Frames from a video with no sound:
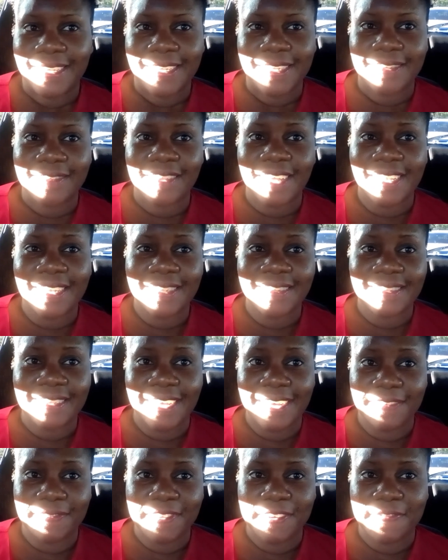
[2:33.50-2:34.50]
It's a
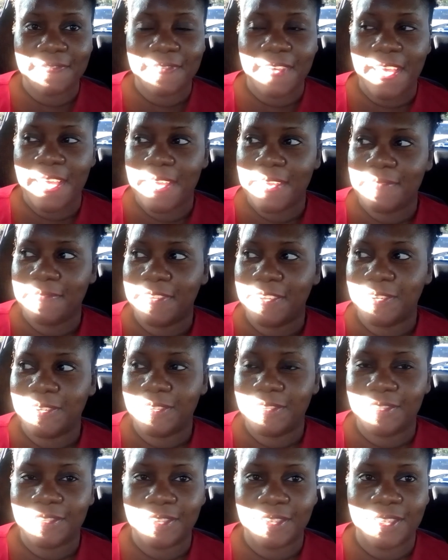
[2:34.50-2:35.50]
little after 5, you know,
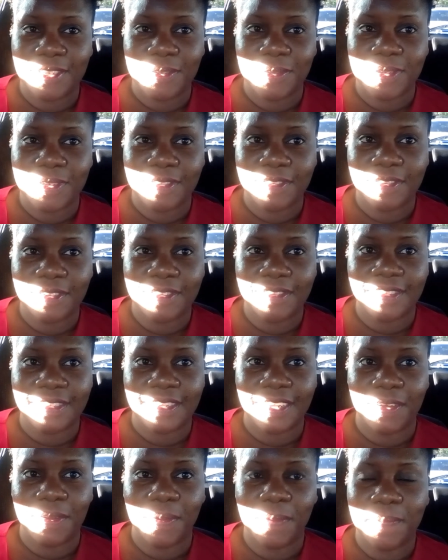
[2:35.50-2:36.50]
so you know the
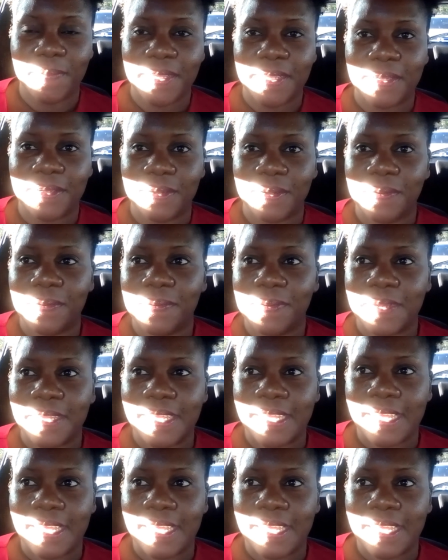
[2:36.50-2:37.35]
sunsets are coming now.